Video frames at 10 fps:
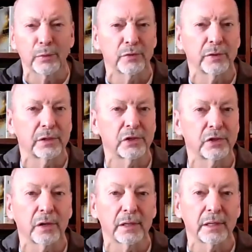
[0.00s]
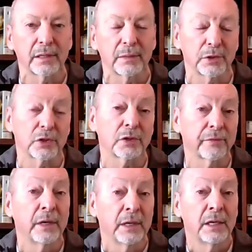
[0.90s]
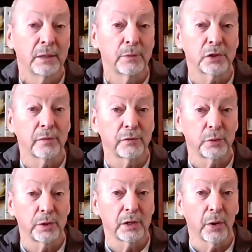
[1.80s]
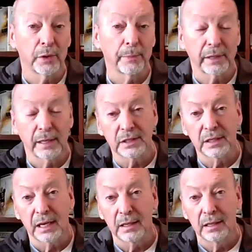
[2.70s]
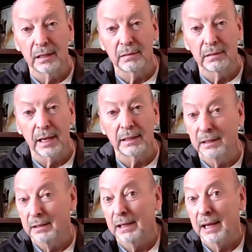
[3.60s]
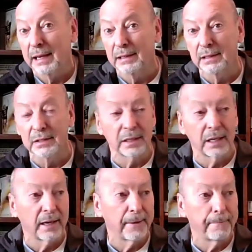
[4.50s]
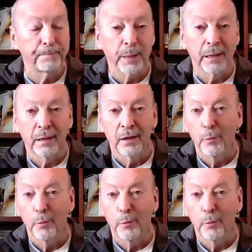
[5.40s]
Reebok was really struggling and it was tough. It was tough duty going up against Nike in the 90s.